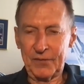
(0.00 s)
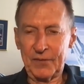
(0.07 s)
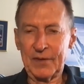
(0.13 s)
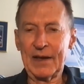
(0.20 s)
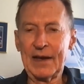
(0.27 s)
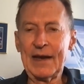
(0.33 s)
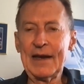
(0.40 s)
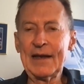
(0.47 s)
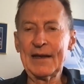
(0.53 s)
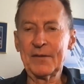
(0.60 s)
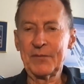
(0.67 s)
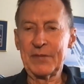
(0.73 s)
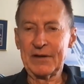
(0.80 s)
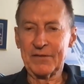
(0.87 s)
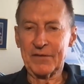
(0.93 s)
They can
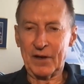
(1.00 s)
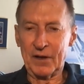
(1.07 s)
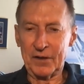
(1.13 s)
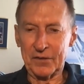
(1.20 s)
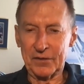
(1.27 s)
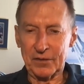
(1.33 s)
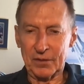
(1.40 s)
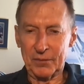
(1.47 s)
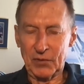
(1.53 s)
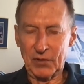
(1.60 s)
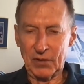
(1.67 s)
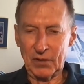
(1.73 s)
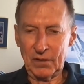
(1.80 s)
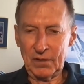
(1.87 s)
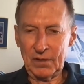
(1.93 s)
be
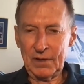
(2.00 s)
vulnerable.